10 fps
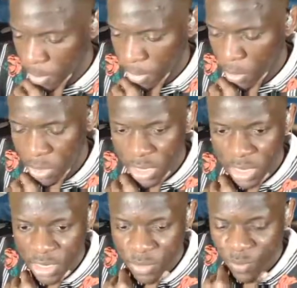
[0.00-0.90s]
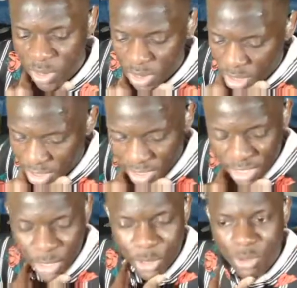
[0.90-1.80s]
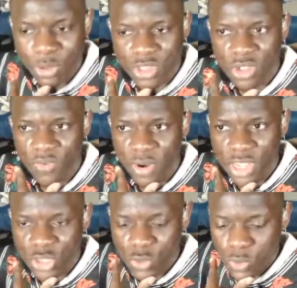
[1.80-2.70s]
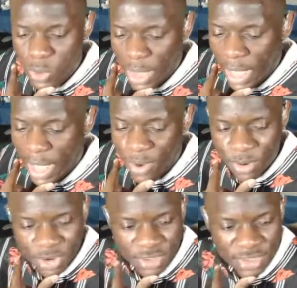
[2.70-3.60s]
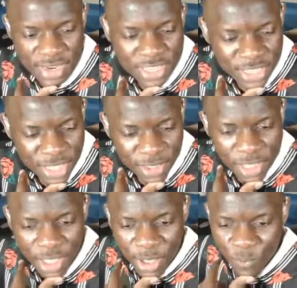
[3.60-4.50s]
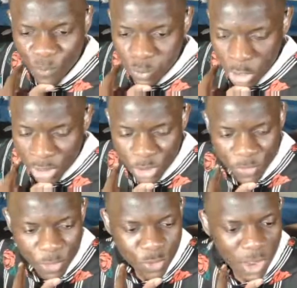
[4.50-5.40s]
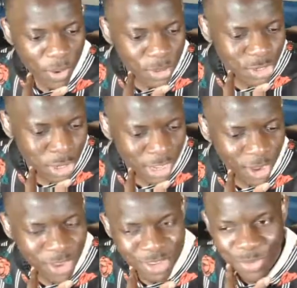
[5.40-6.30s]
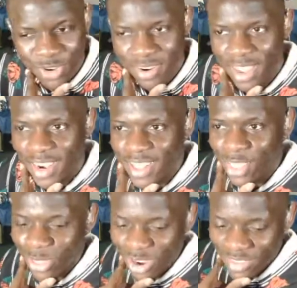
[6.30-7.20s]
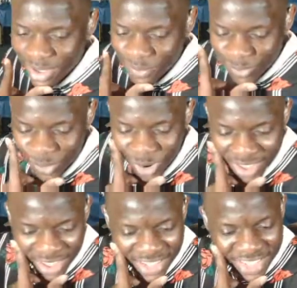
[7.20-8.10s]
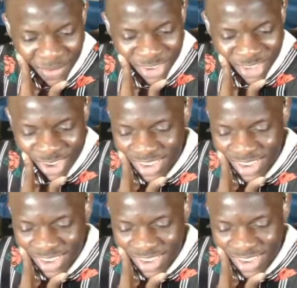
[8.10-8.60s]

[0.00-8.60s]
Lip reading: Oh yeah, and then when he was stuck for like 2 hours, and he just like, what should I do for those 2 hours? Should I call someone? And then thought of that that one shot.